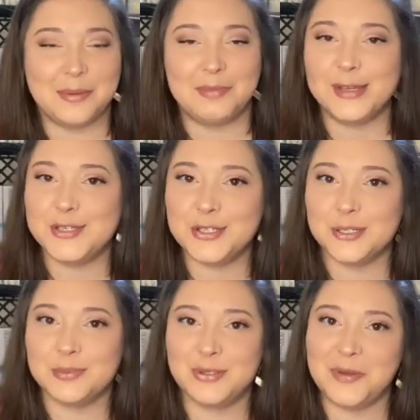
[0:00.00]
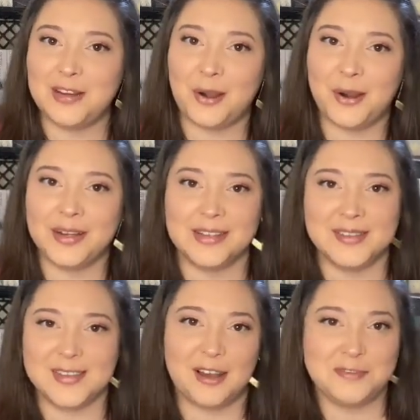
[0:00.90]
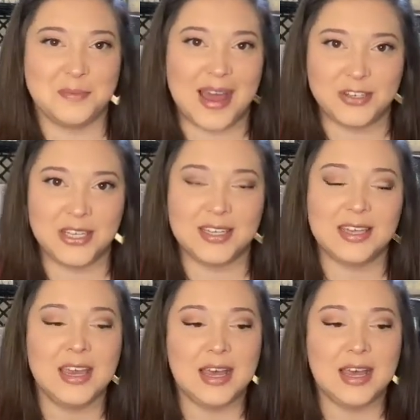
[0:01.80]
mixture between hard and soft magic.